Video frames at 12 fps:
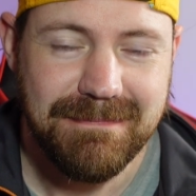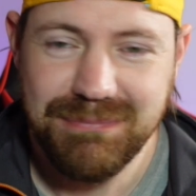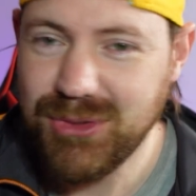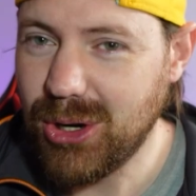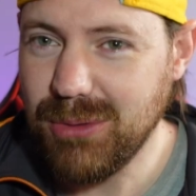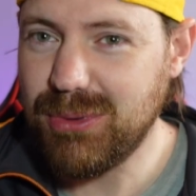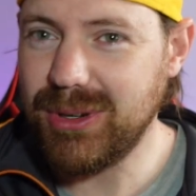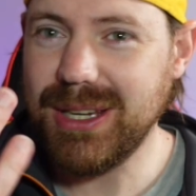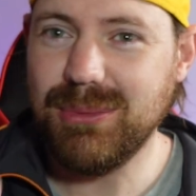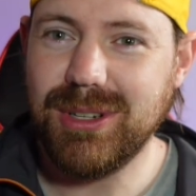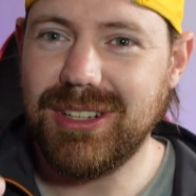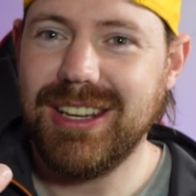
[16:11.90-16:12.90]
Nobody
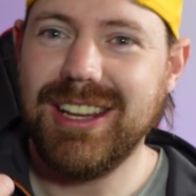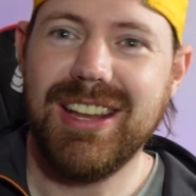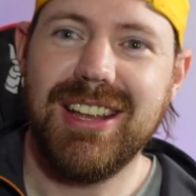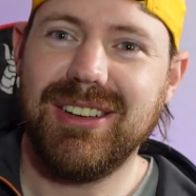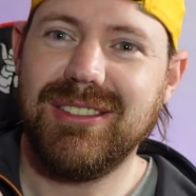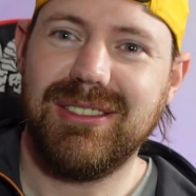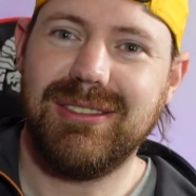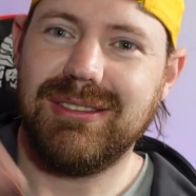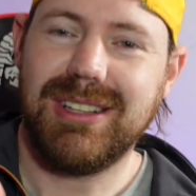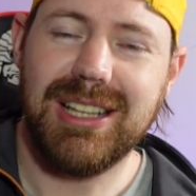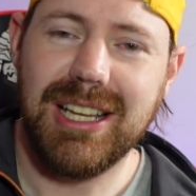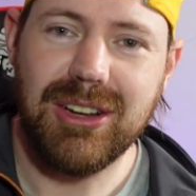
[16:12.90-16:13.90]
would
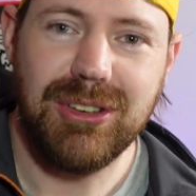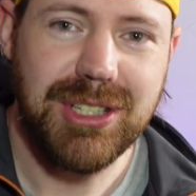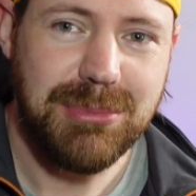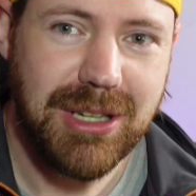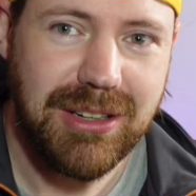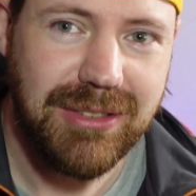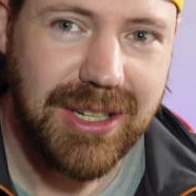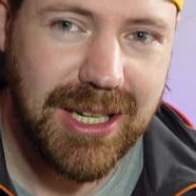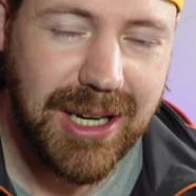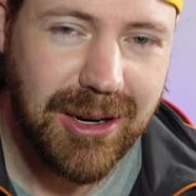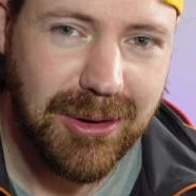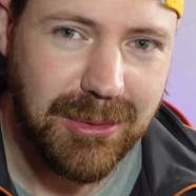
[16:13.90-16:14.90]
click onto my
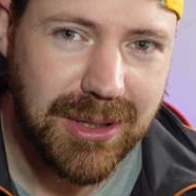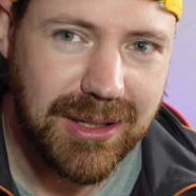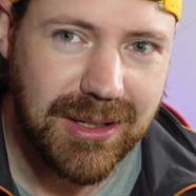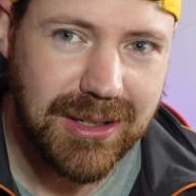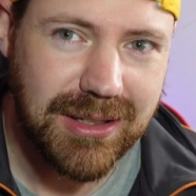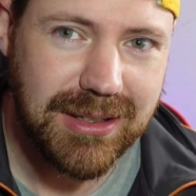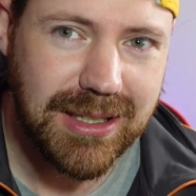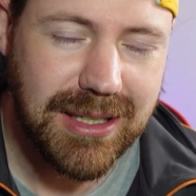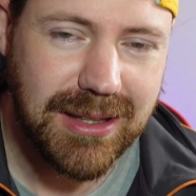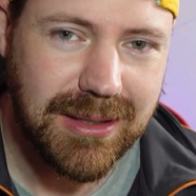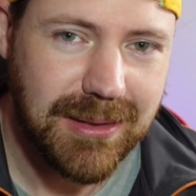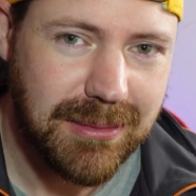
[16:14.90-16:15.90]
video and see
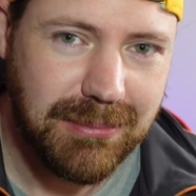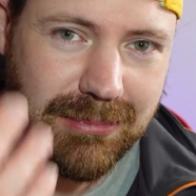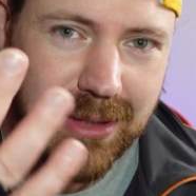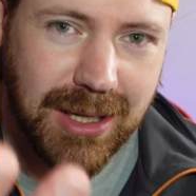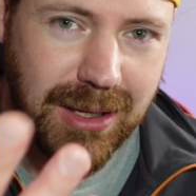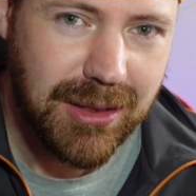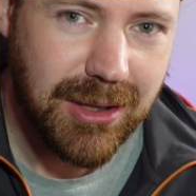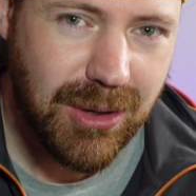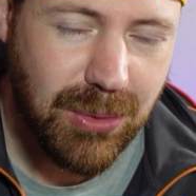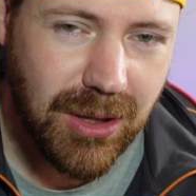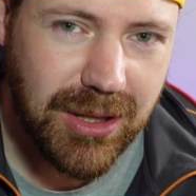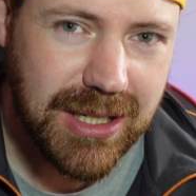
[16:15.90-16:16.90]
the
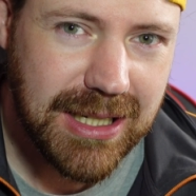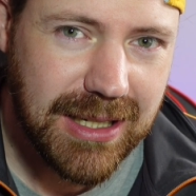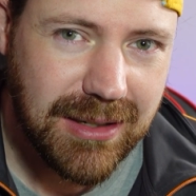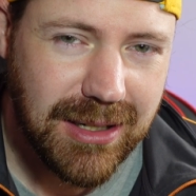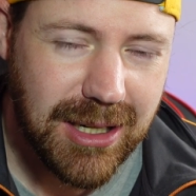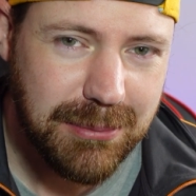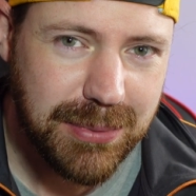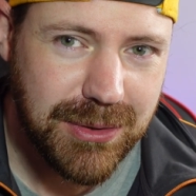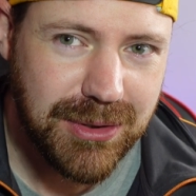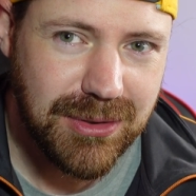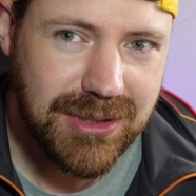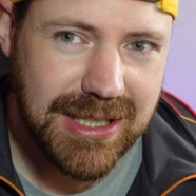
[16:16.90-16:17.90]
quality I'm
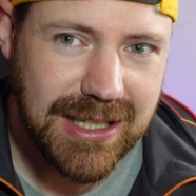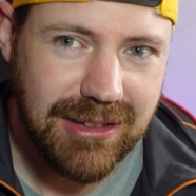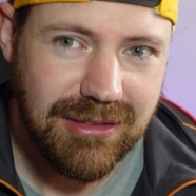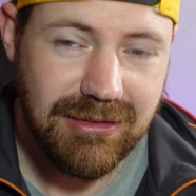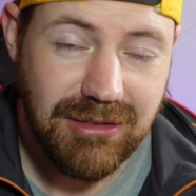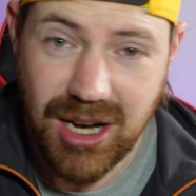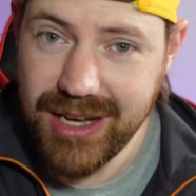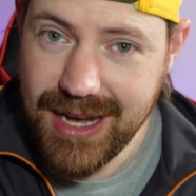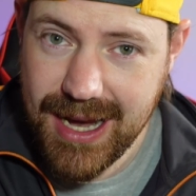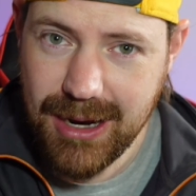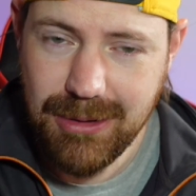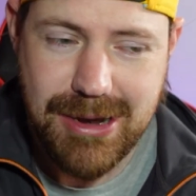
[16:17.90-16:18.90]
producing right
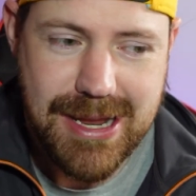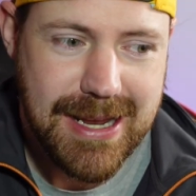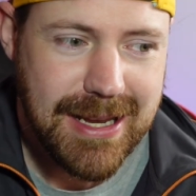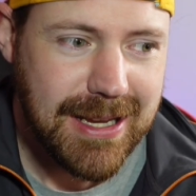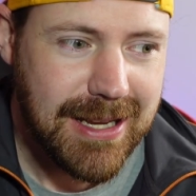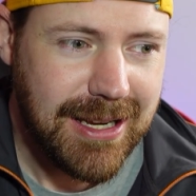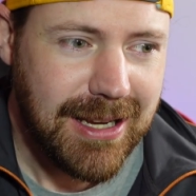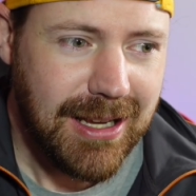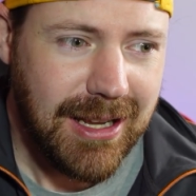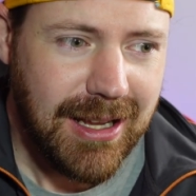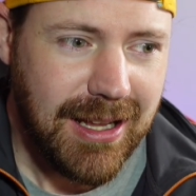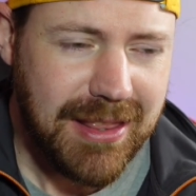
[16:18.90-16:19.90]
now
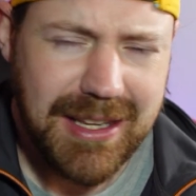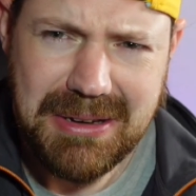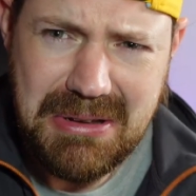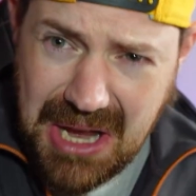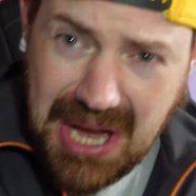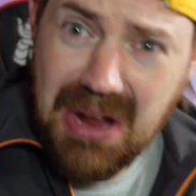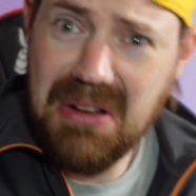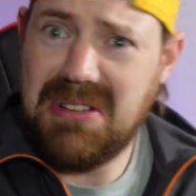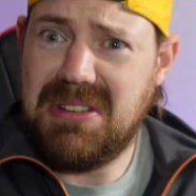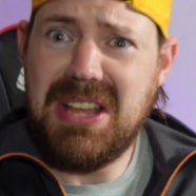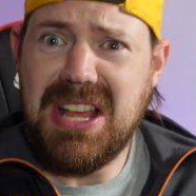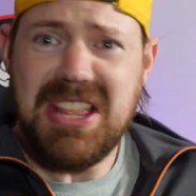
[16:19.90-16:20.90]
and think, ew,
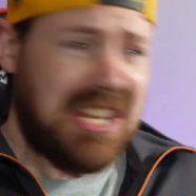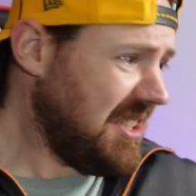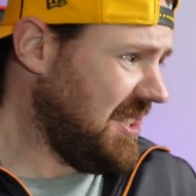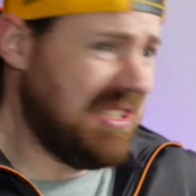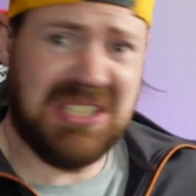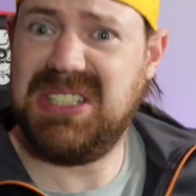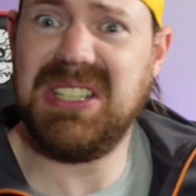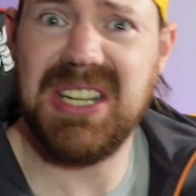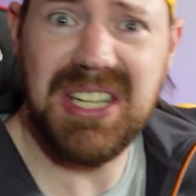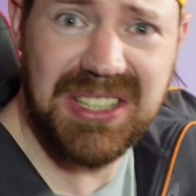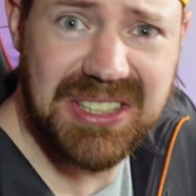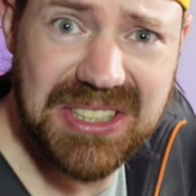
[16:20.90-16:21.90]
that's
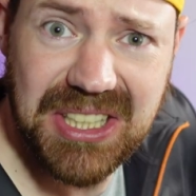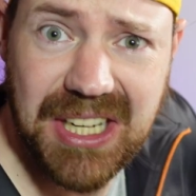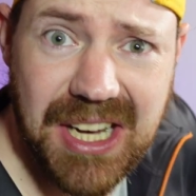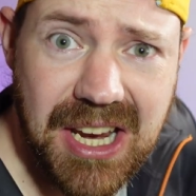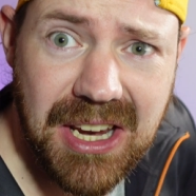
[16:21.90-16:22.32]
disgusting.